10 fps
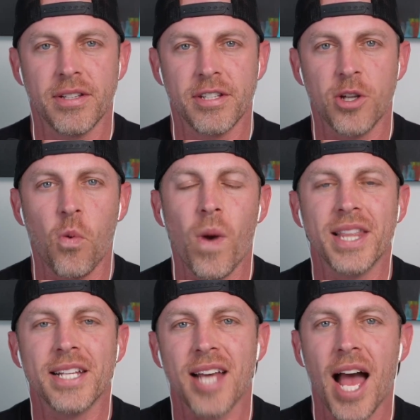So when
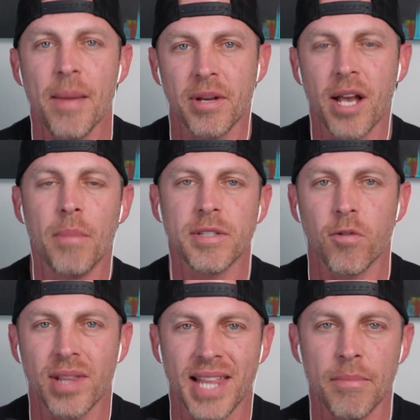the time comes
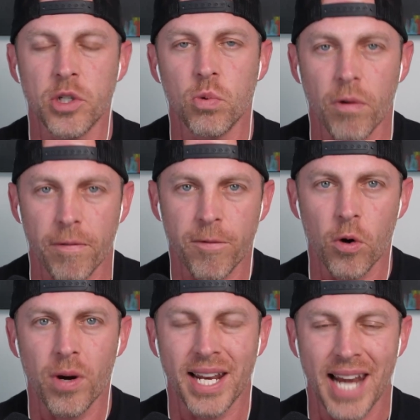for them to
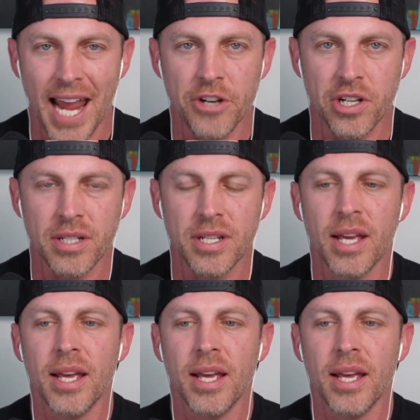refer an agent,